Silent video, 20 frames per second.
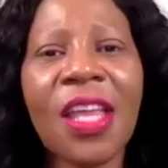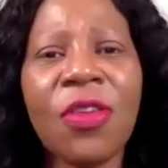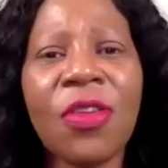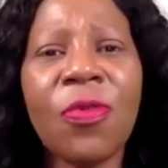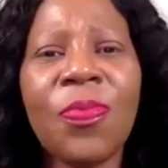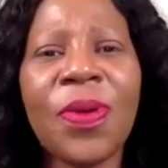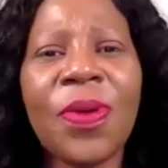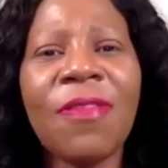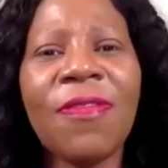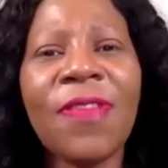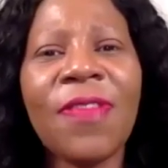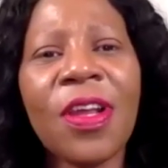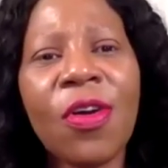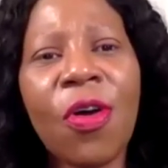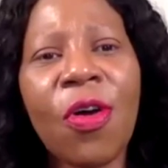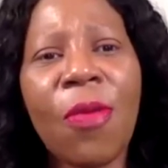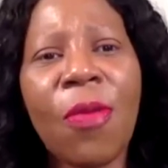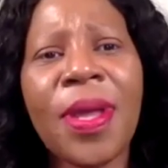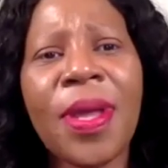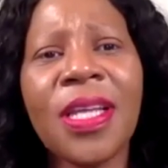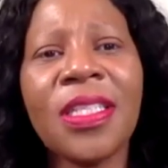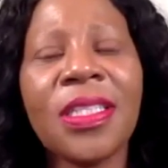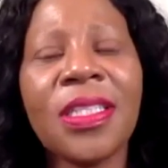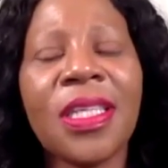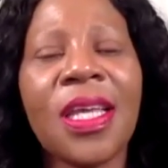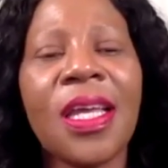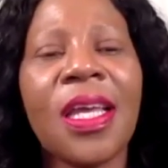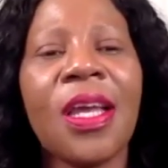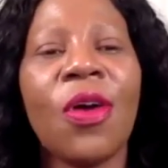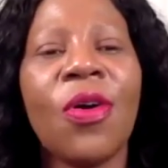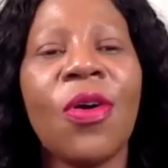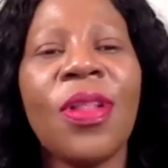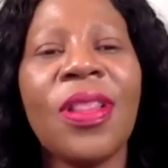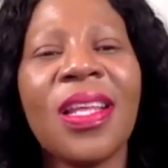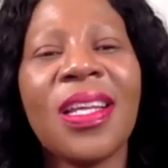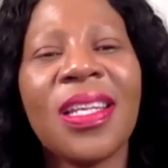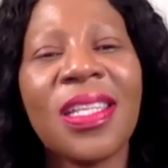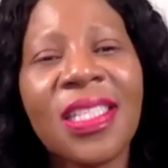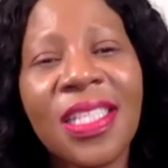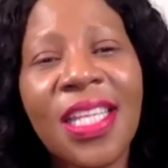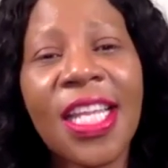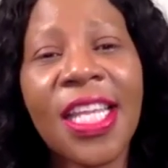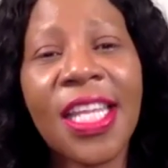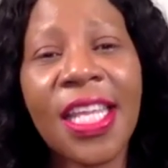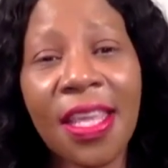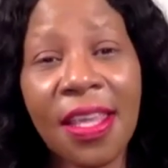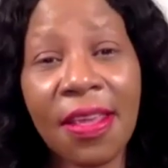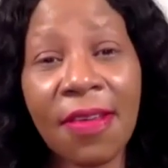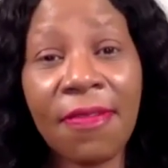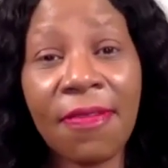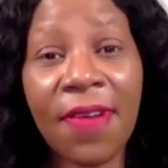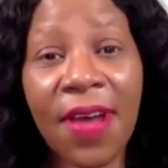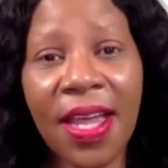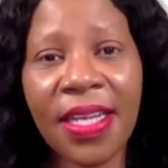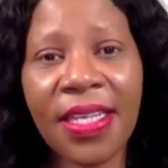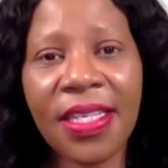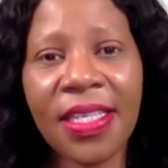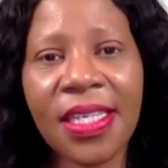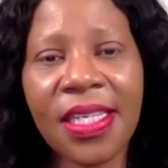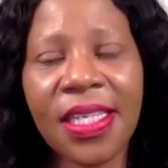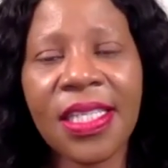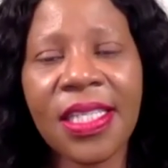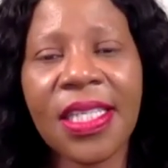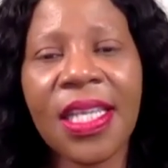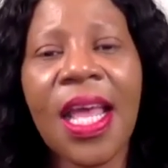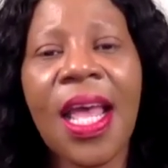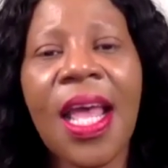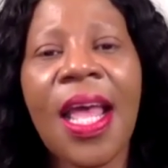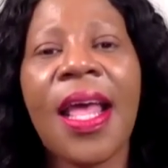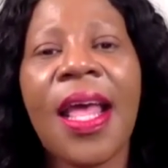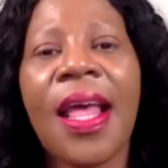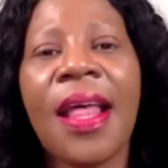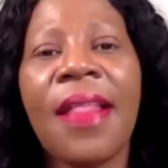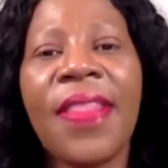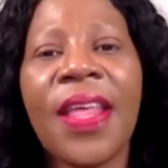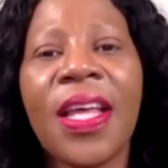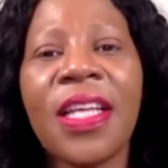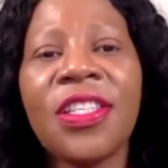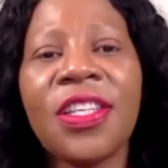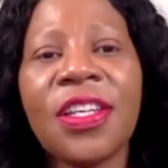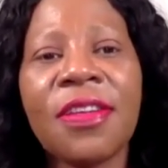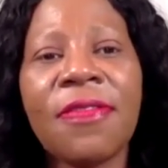can you briefly comment uh, on the recent key findings that's